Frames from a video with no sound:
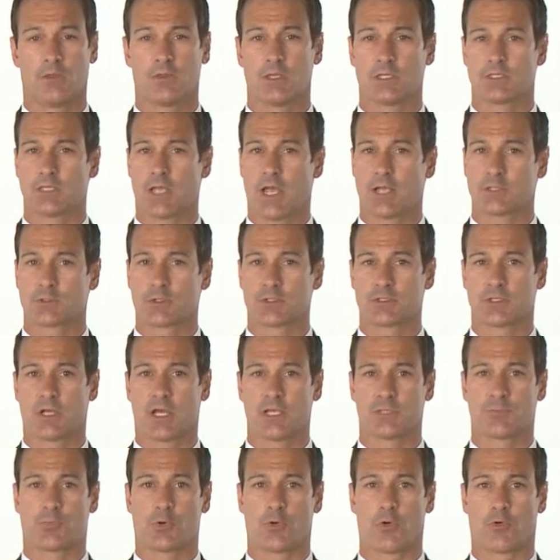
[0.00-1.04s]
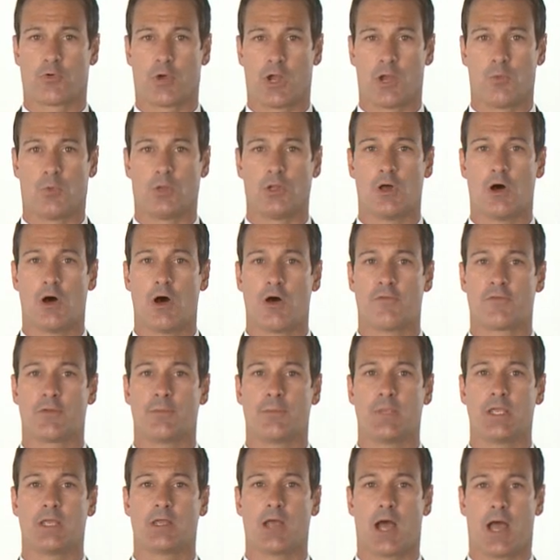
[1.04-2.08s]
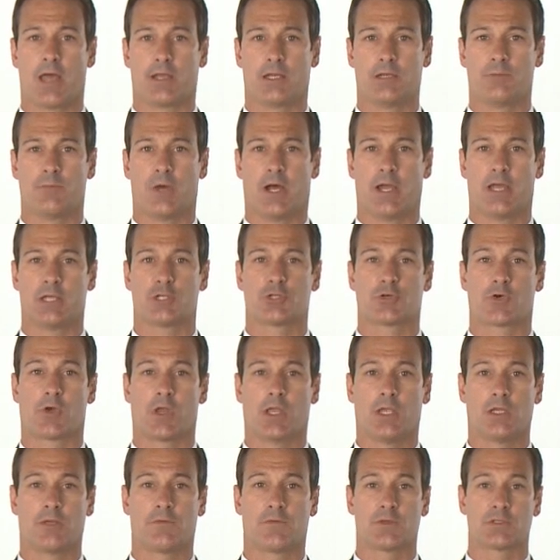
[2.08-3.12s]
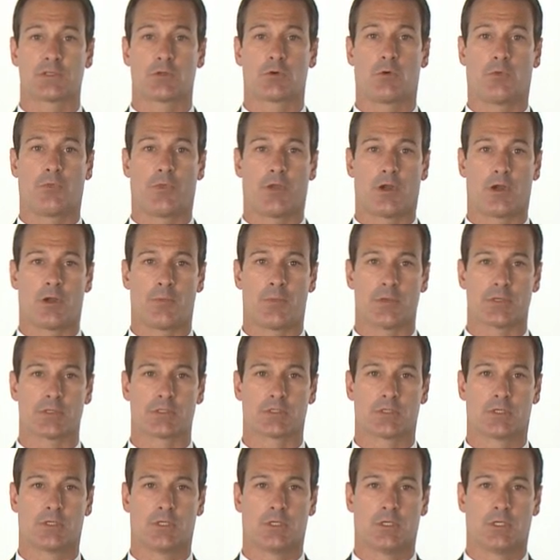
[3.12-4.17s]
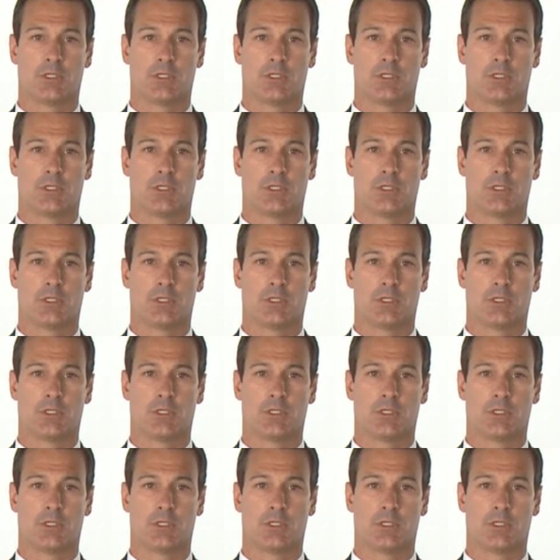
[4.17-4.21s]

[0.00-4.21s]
This exercise program will often be guided by a trained physical therapist